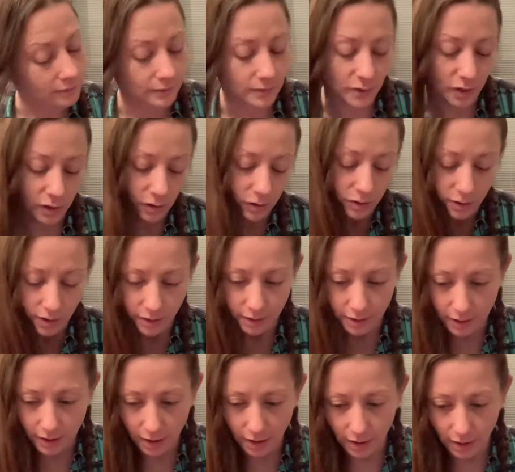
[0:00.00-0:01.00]
So just
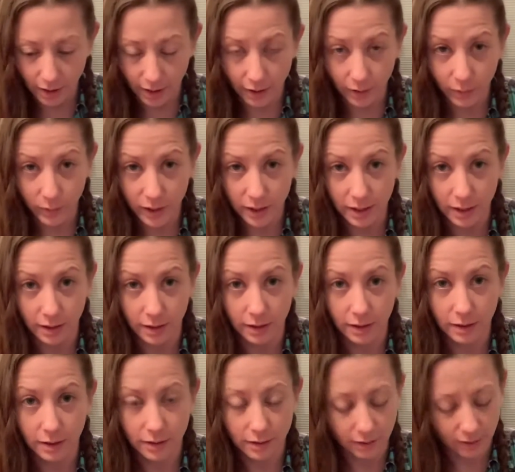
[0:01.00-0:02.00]
like we did
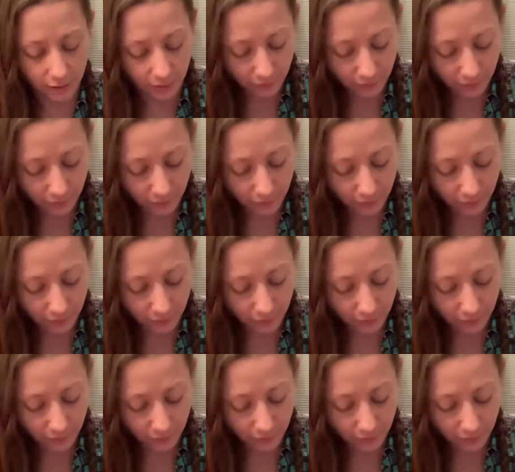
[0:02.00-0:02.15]
the